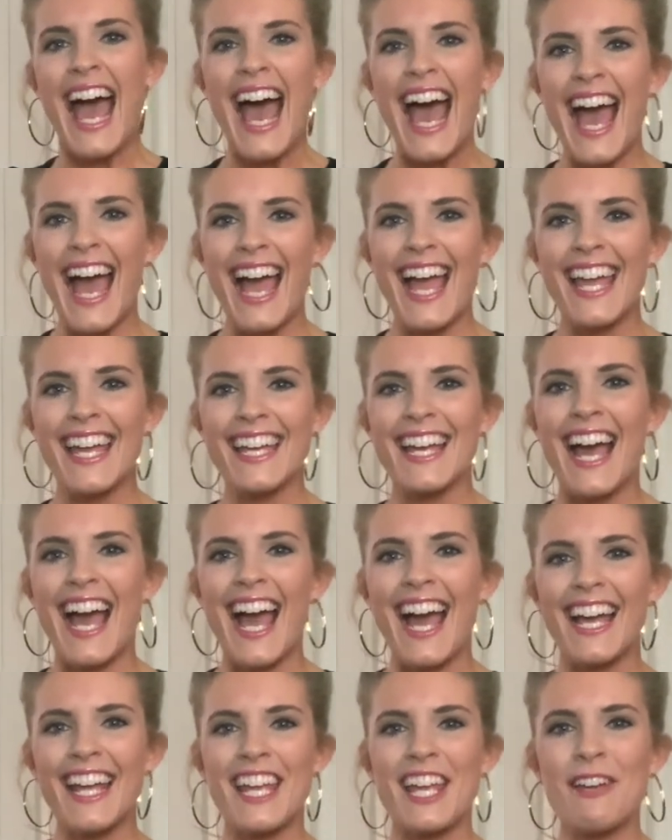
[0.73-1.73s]
Hi,
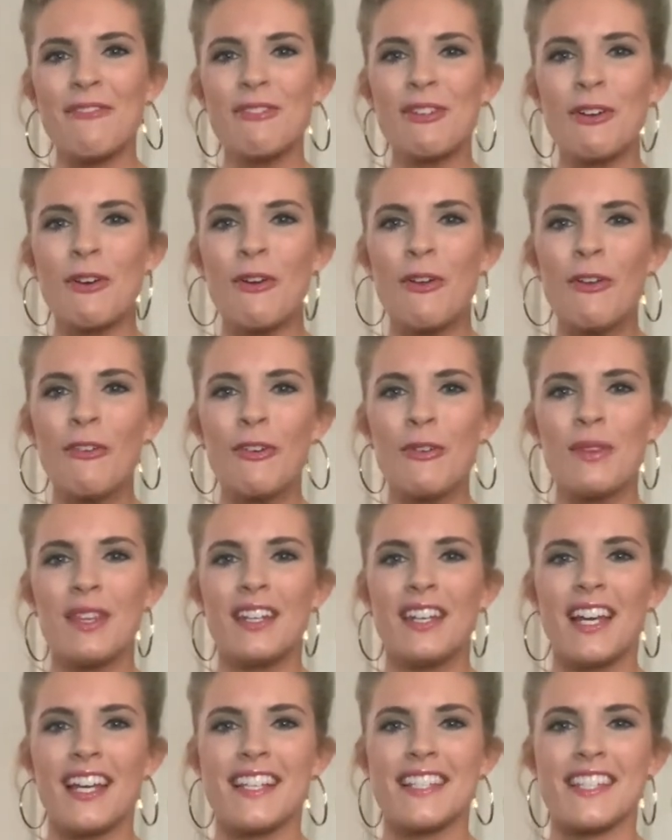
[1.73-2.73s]
I am Nicole from the
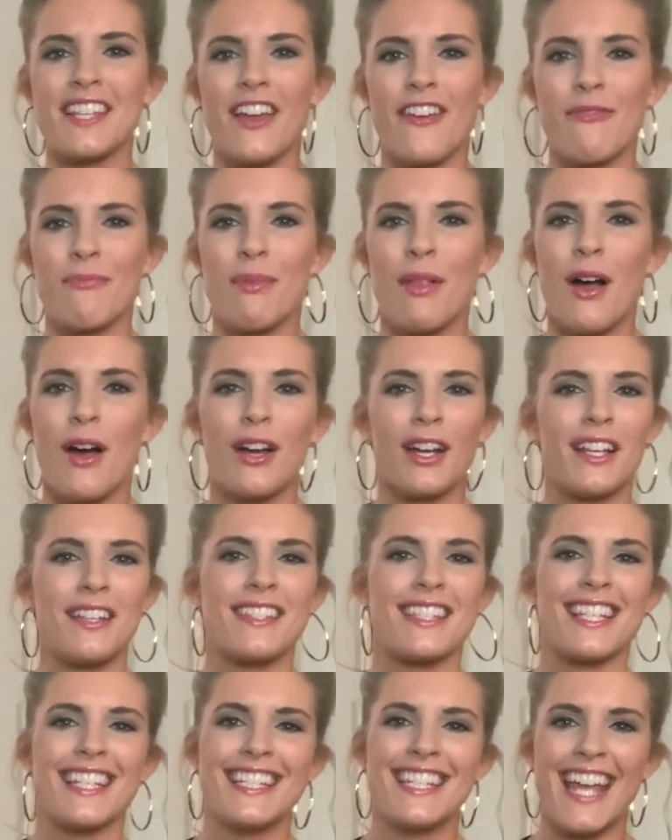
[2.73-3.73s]
Nice Life blog
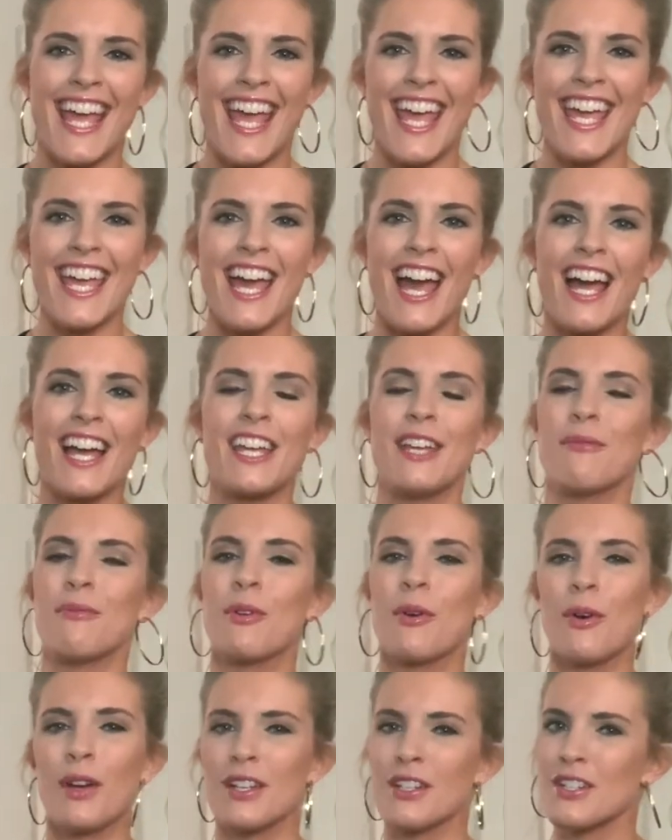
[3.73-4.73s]
and today I am
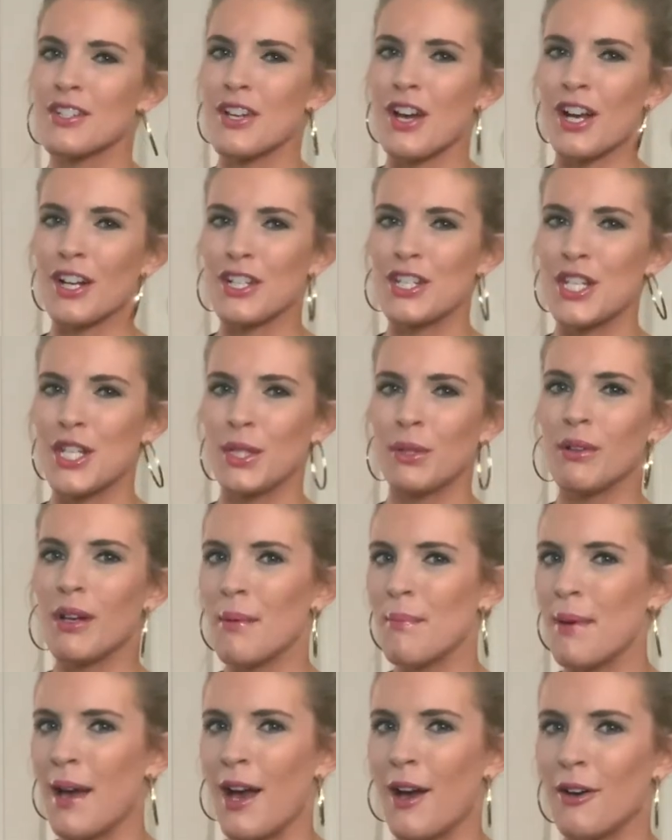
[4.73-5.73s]
going to talk to you
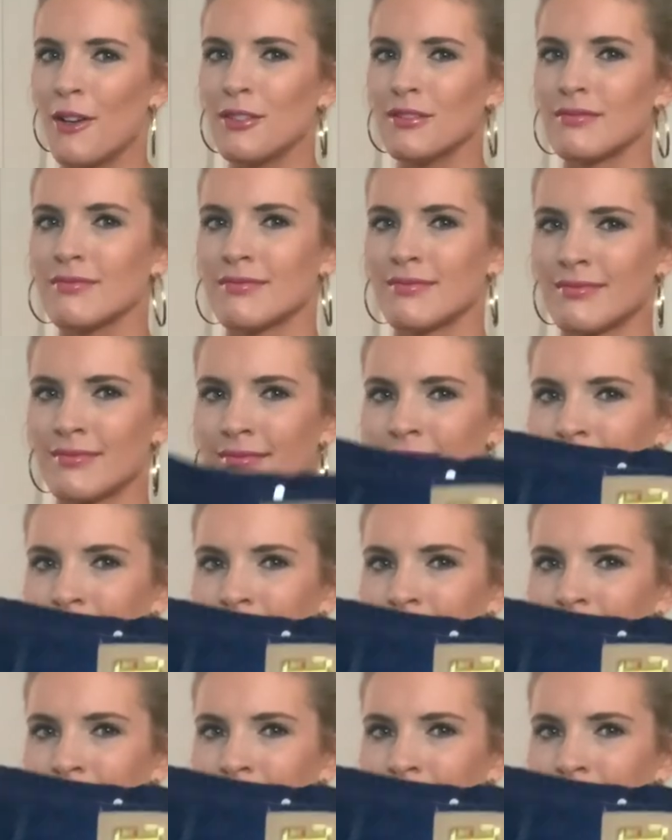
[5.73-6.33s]
about